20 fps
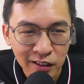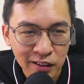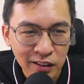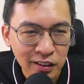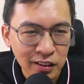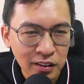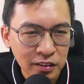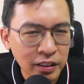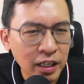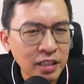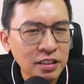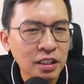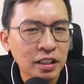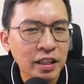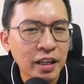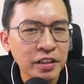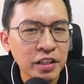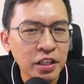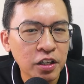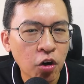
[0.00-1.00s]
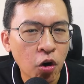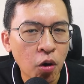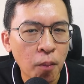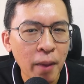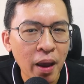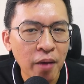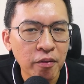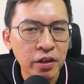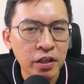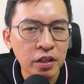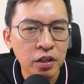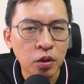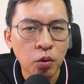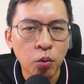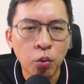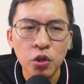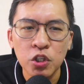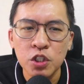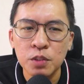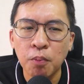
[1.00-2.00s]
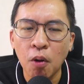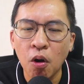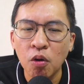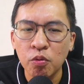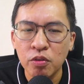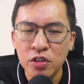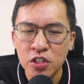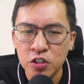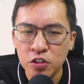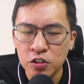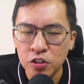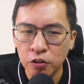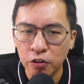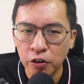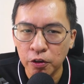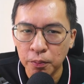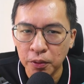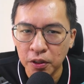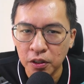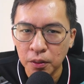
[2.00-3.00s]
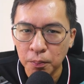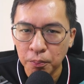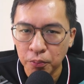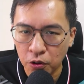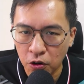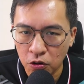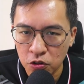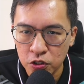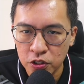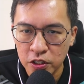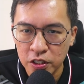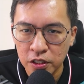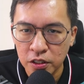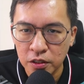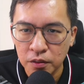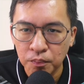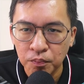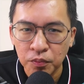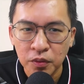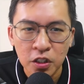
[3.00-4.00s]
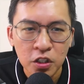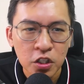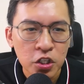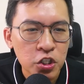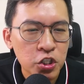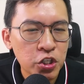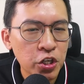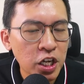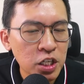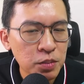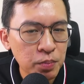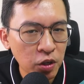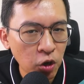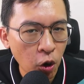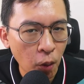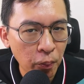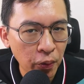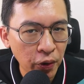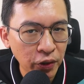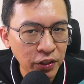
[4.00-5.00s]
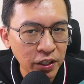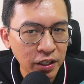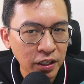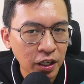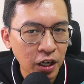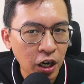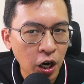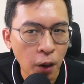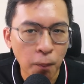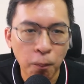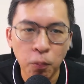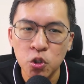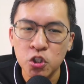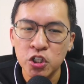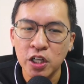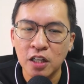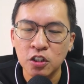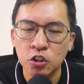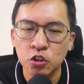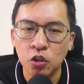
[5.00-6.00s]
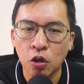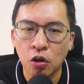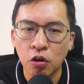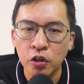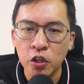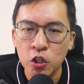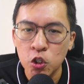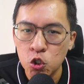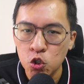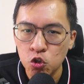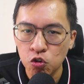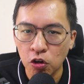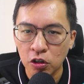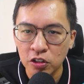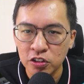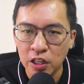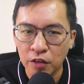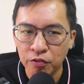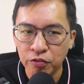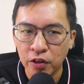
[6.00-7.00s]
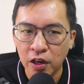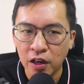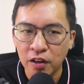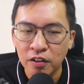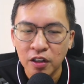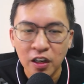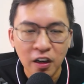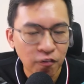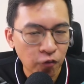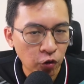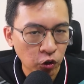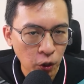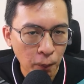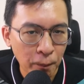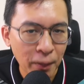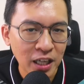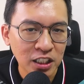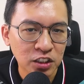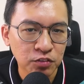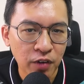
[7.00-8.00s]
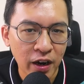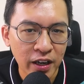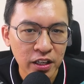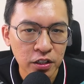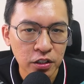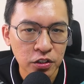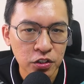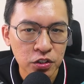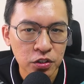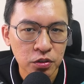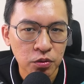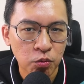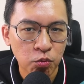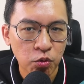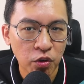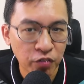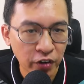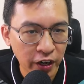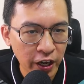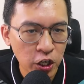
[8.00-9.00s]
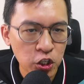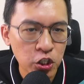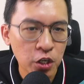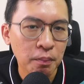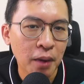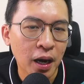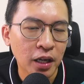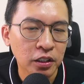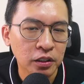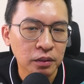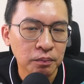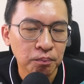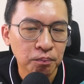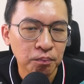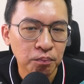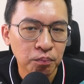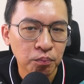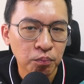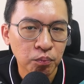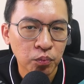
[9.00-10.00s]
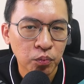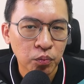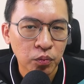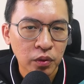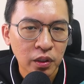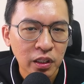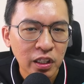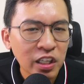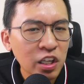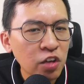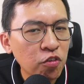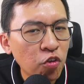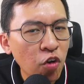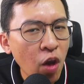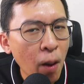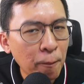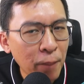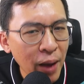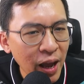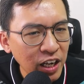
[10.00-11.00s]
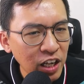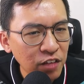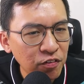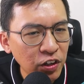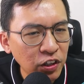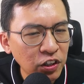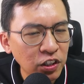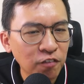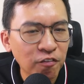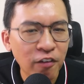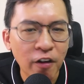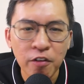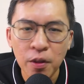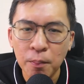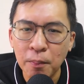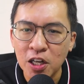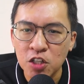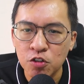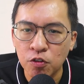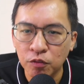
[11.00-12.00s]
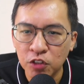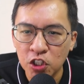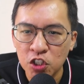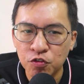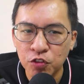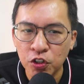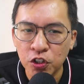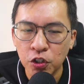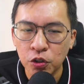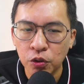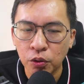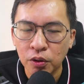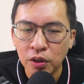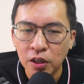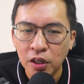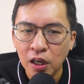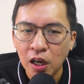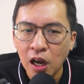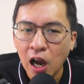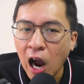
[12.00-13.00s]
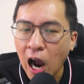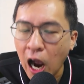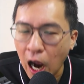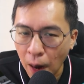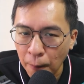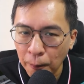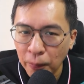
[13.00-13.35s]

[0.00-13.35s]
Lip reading: There is a lady called Mary who is born with cerebral palsy. She has been operating her pushcart store in Jurong Safra for the past 5 years with her aging mother. If you have benefited very much from this video, I humbly